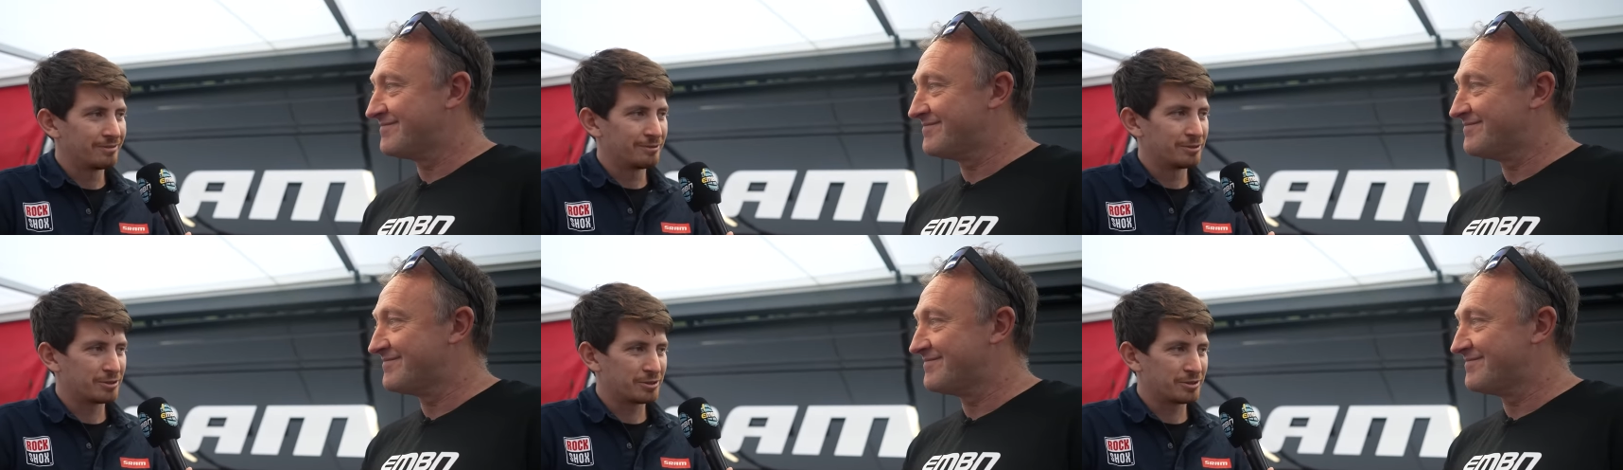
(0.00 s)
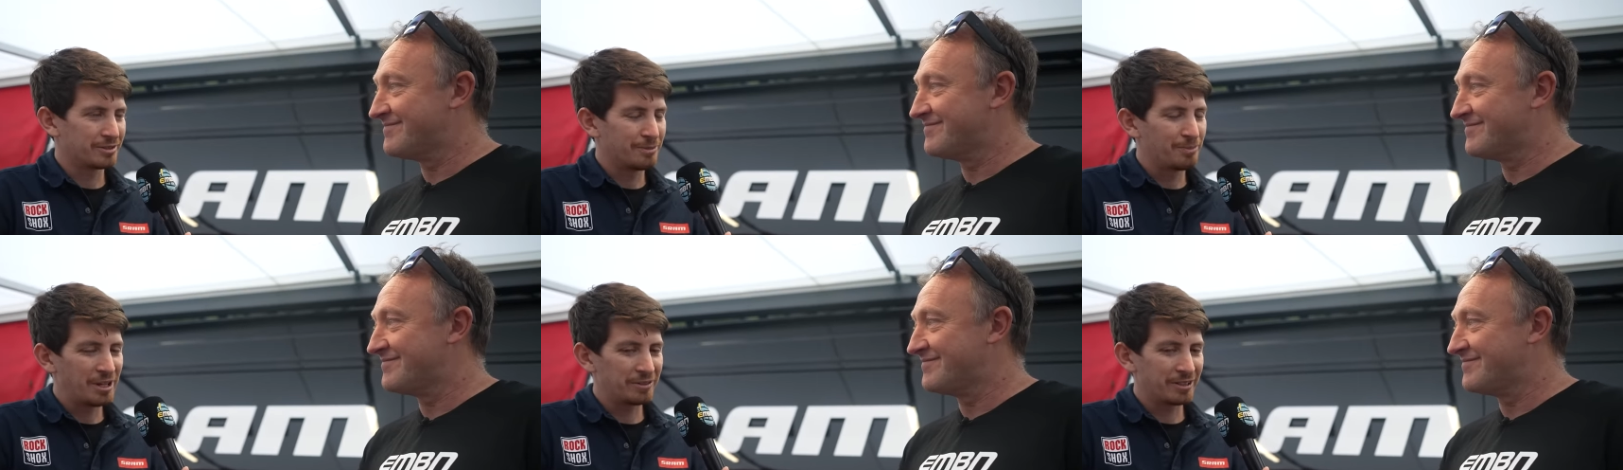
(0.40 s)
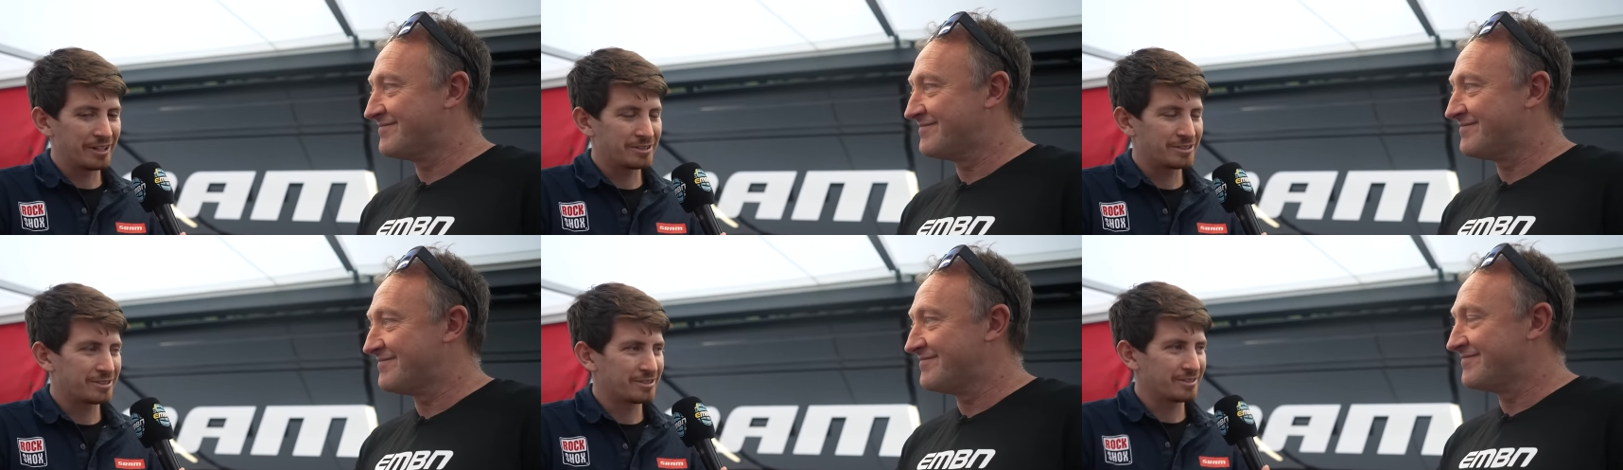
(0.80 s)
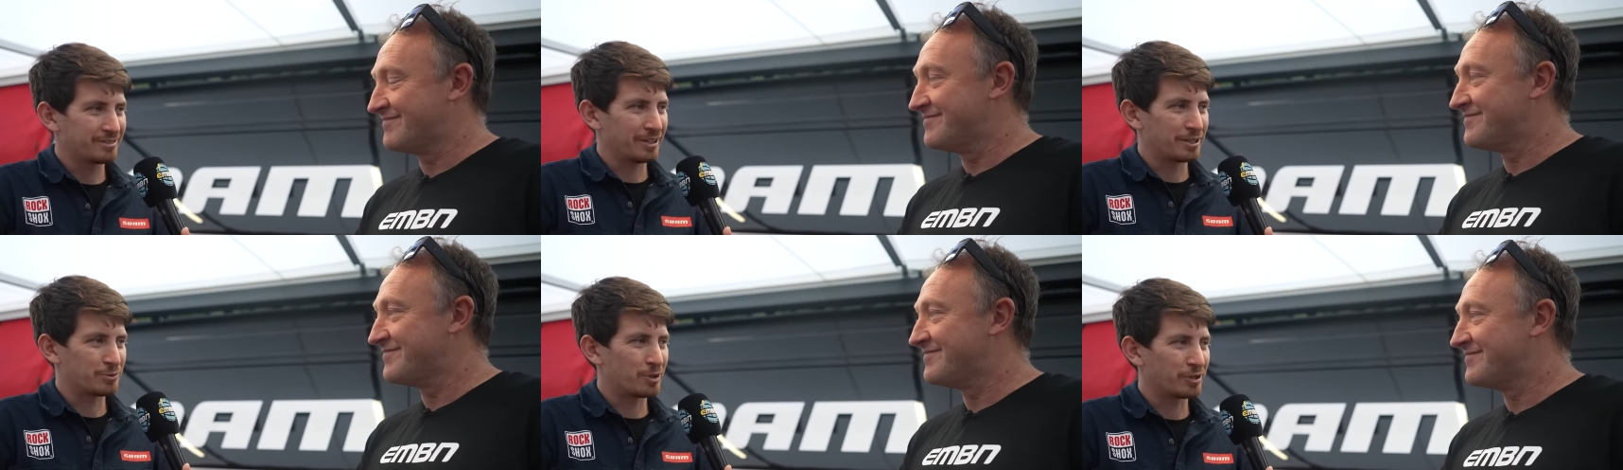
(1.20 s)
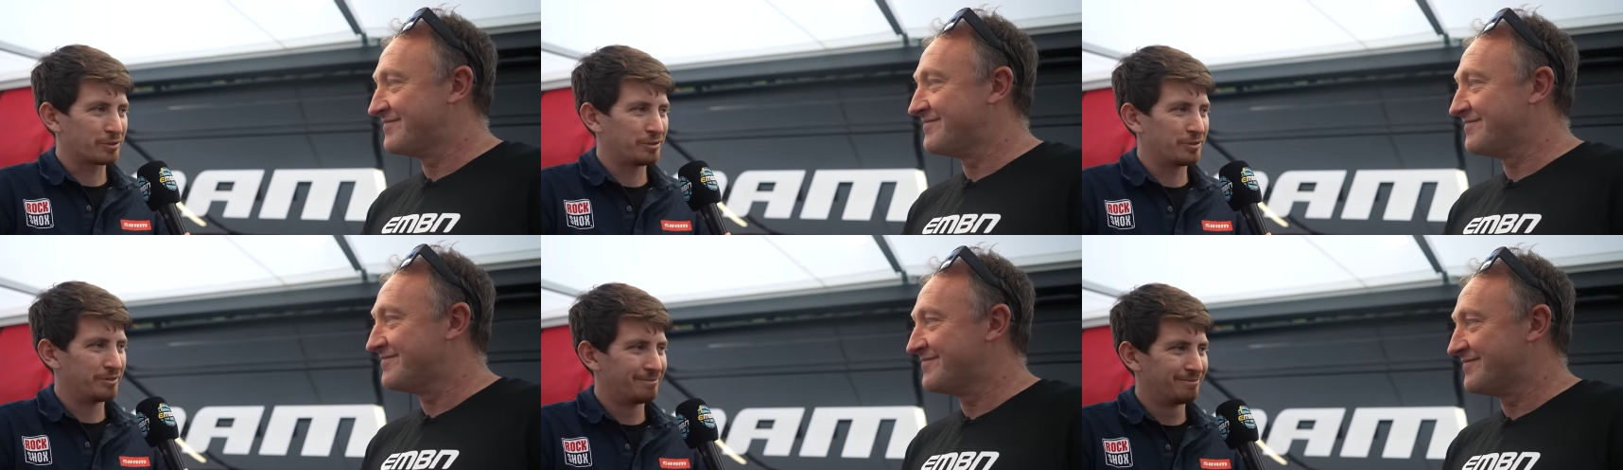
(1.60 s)
Speaker 1: It was a bit less less work
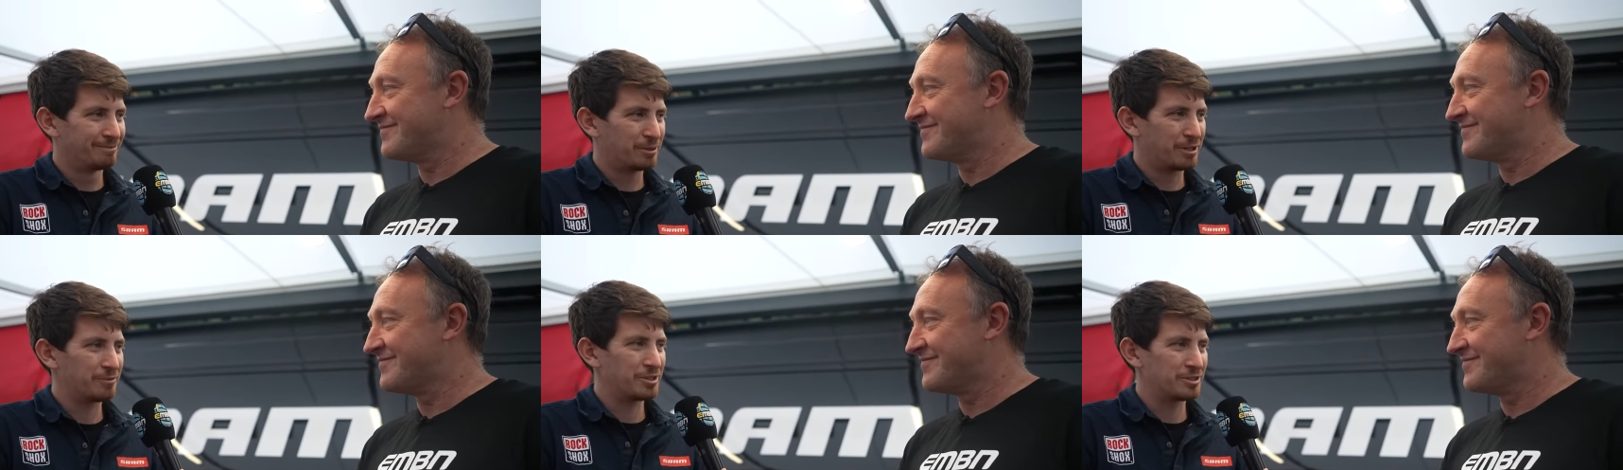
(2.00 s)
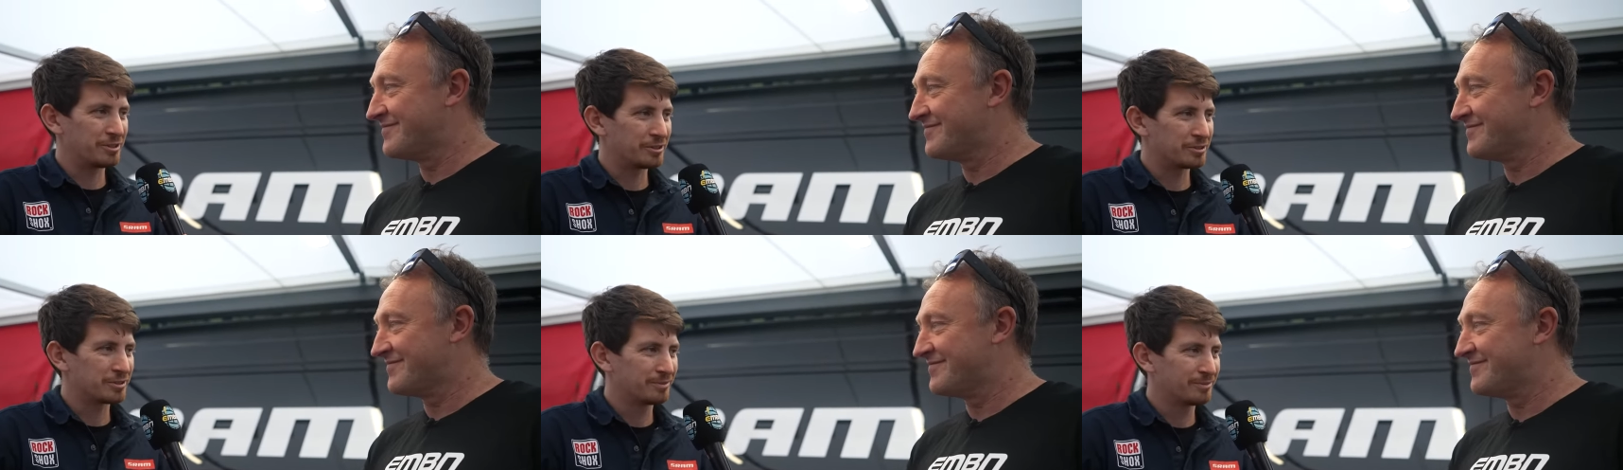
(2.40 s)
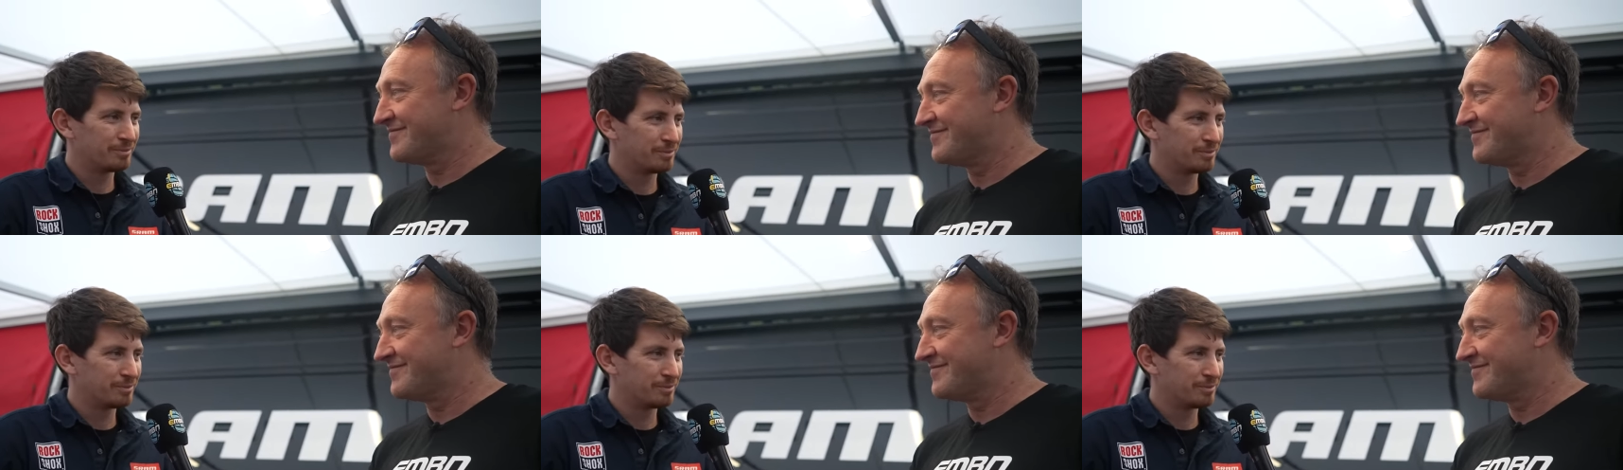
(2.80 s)
than previous years.